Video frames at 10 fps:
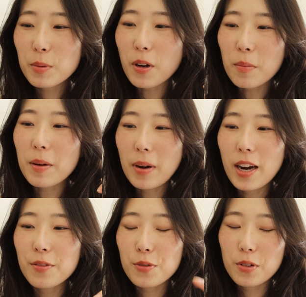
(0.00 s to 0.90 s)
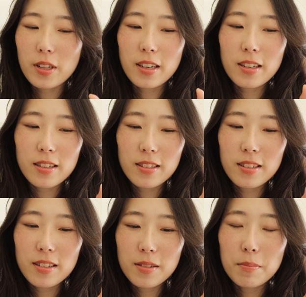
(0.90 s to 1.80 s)
it's been on my mind for like
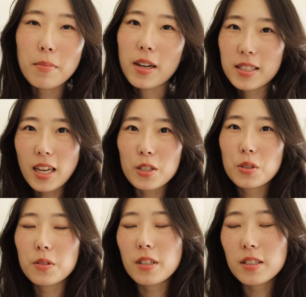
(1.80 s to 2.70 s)
months actually.